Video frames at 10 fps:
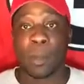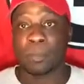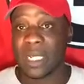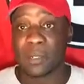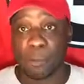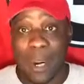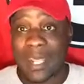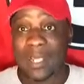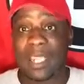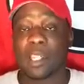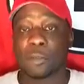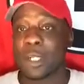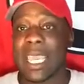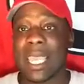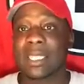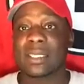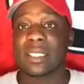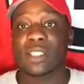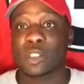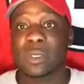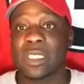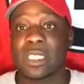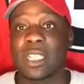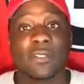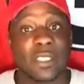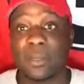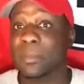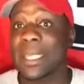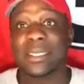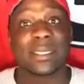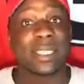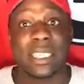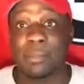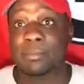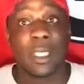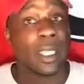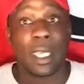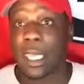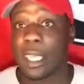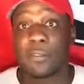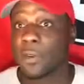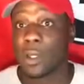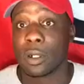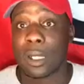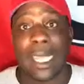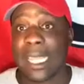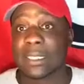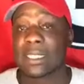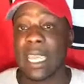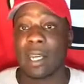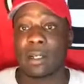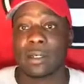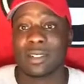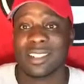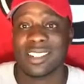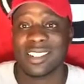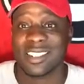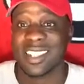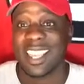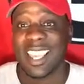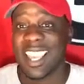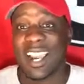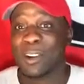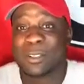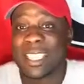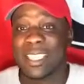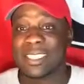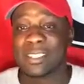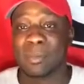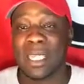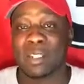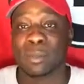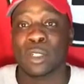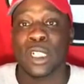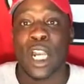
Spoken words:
But right now, the reality is UCF is the best team in Florida, hands down. I don't think that's debatable.